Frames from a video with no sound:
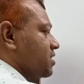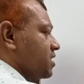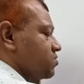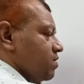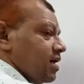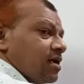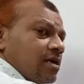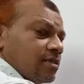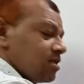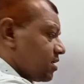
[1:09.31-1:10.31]
That's why
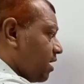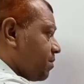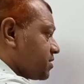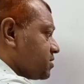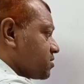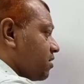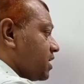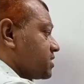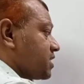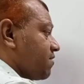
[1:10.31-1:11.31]
that apex is called
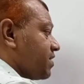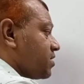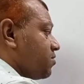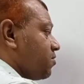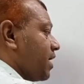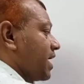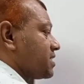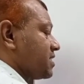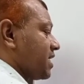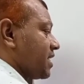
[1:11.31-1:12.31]
as
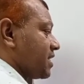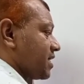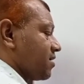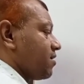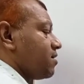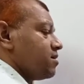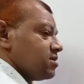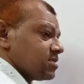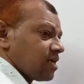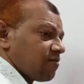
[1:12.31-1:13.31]
cervico-axillary canal.
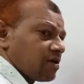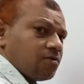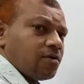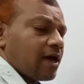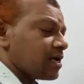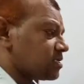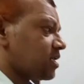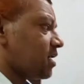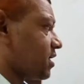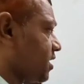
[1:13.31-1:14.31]

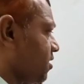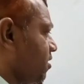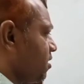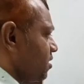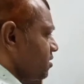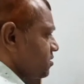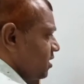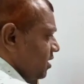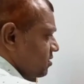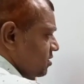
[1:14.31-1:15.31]
Cervico-axillary canal.
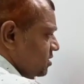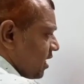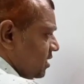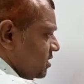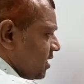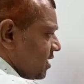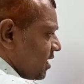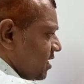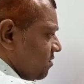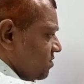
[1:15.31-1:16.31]
Then this axillary
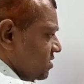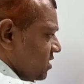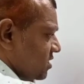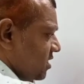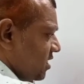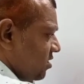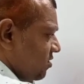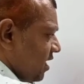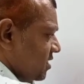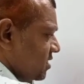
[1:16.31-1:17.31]
artery which is extending
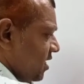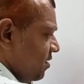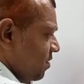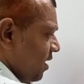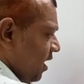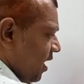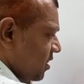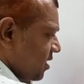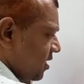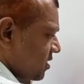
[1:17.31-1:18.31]
into the axilla,
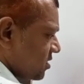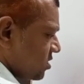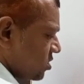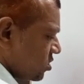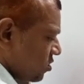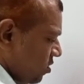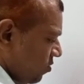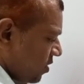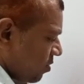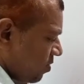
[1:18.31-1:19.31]
and then it is reaching to the
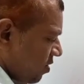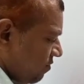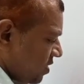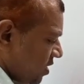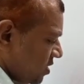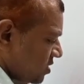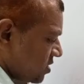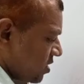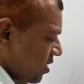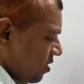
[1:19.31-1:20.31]
lower part of the
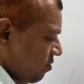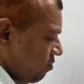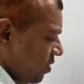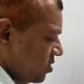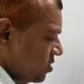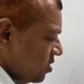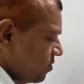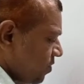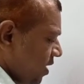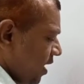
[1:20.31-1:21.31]
teres
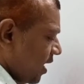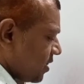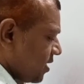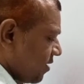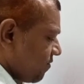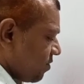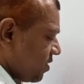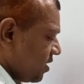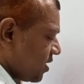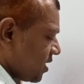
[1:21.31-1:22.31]
major, and then from
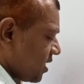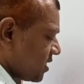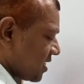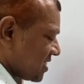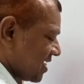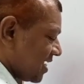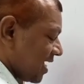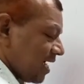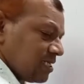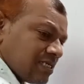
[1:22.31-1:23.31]
here it is
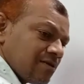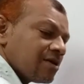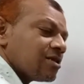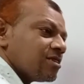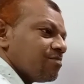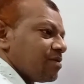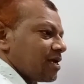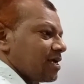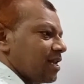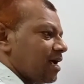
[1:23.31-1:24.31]
extending as the
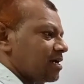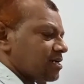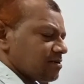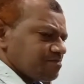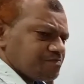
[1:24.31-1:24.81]
brachial artery.